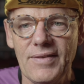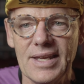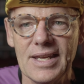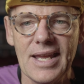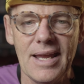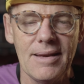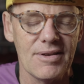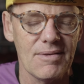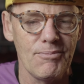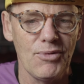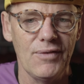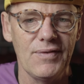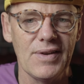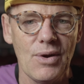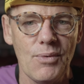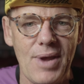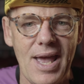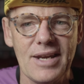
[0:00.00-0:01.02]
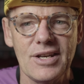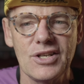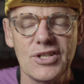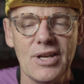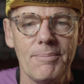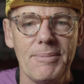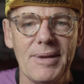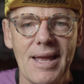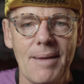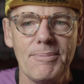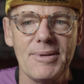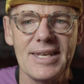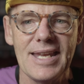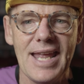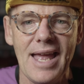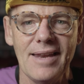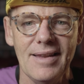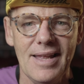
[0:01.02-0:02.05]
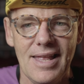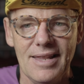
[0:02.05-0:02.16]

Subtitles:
It keeps moving around and jumping up and down.